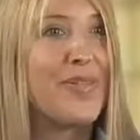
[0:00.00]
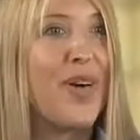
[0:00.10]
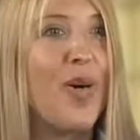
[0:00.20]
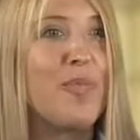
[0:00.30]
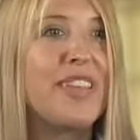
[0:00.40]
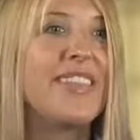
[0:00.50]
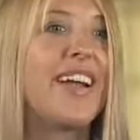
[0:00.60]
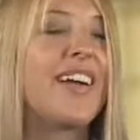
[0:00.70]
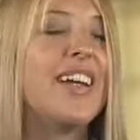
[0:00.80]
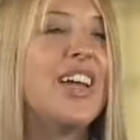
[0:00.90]
we've all been
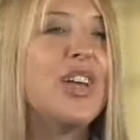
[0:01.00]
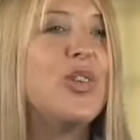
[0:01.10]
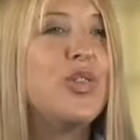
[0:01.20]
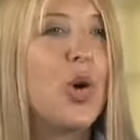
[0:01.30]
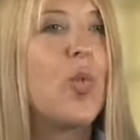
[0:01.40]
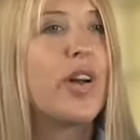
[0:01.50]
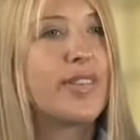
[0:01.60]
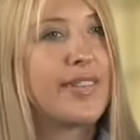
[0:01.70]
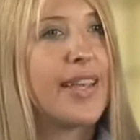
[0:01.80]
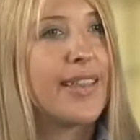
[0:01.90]
there, you don't want
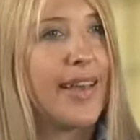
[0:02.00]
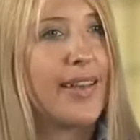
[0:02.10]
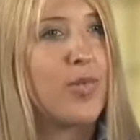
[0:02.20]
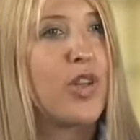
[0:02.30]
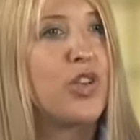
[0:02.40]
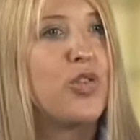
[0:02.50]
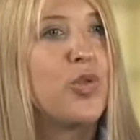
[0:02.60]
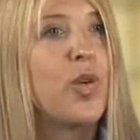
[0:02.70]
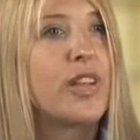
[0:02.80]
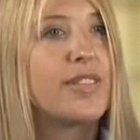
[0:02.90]
to say that. What you
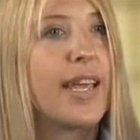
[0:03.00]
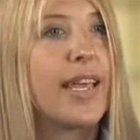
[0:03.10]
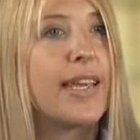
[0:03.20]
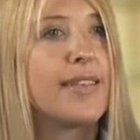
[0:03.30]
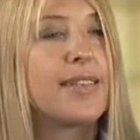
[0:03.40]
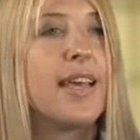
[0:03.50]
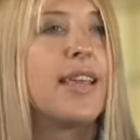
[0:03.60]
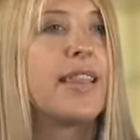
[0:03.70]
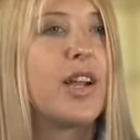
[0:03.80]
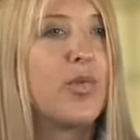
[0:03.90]
do want to say is
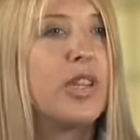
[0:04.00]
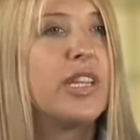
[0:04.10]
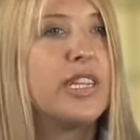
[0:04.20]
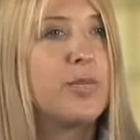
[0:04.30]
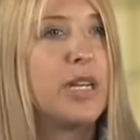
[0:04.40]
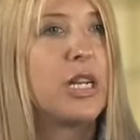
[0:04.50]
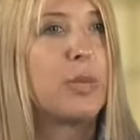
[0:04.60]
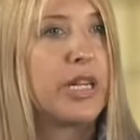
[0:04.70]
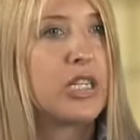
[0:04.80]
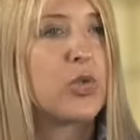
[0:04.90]
that I really need to be in a
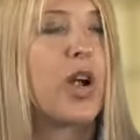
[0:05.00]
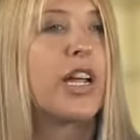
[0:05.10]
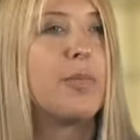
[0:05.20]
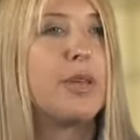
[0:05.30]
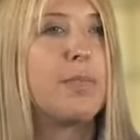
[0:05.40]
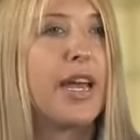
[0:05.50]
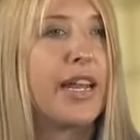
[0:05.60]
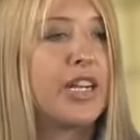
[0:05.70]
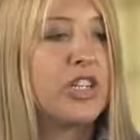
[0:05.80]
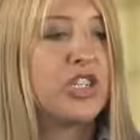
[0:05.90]
place where I can be
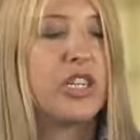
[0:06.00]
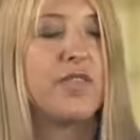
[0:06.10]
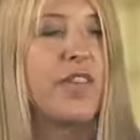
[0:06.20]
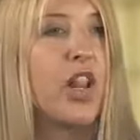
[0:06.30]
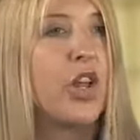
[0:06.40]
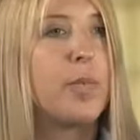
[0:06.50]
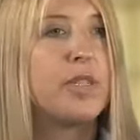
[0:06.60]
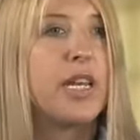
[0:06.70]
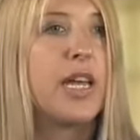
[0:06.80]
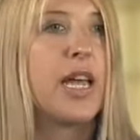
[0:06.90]
managed and
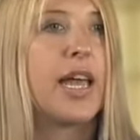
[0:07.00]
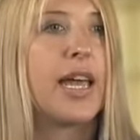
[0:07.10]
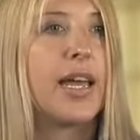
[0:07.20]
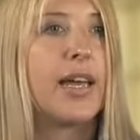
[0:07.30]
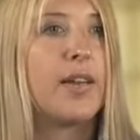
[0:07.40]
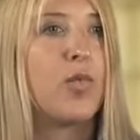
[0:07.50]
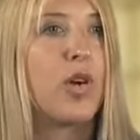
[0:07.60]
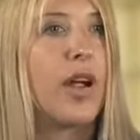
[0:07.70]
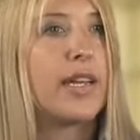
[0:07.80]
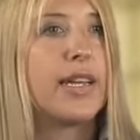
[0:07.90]
developed and
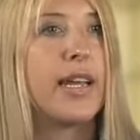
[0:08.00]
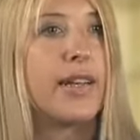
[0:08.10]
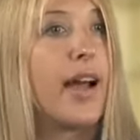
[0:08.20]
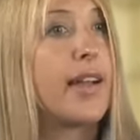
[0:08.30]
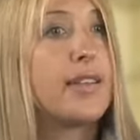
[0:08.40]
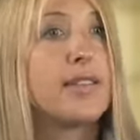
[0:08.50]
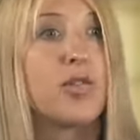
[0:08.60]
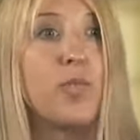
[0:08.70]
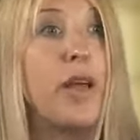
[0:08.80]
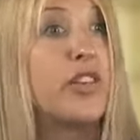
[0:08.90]
where I can get
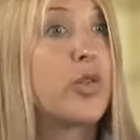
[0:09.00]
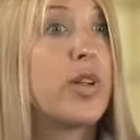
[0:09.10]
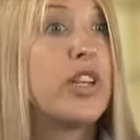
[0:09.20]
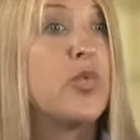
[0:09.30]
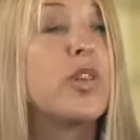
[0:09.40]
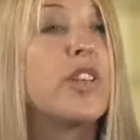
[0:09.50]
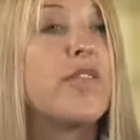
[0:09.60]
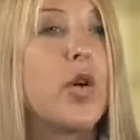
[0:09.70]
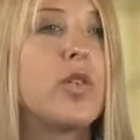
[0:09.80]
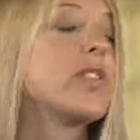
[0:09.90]
guidance or mentoring. You really
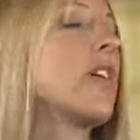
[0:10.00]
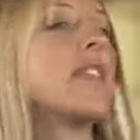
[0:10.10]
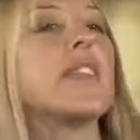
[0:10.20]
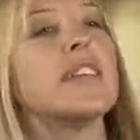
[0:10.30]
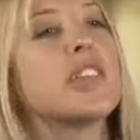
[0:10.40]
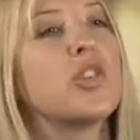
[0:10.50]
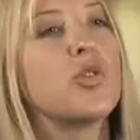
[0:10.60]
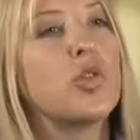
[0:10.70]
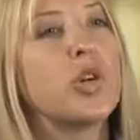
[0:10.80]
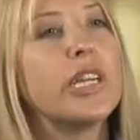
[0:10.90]
focus on the things that
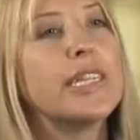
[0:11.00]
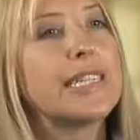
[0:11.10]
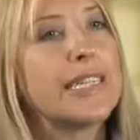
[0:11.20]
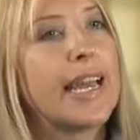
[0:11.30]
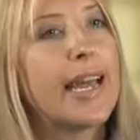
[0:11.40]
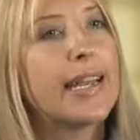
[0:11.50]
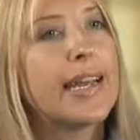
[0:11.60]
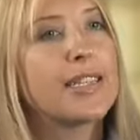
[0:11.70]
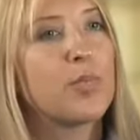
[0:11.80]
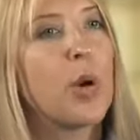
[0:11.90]
you're looking to get
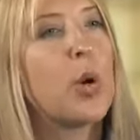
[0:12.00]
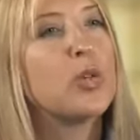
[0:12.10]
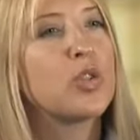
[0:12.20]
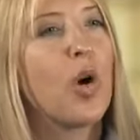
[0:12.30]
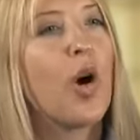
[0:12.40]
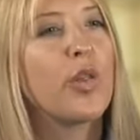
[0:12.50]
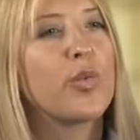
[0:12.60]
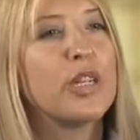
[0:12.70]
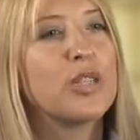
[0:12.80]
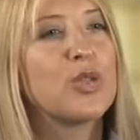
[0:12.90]
as opposed to all
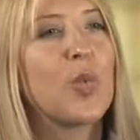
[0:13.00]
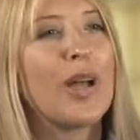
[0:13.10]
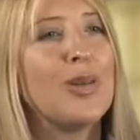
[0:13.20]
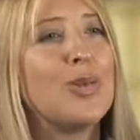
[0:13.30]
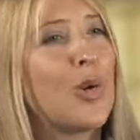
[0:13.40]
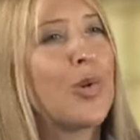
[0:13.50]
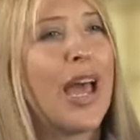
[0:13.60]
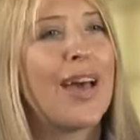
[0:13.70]
the reasons why you don't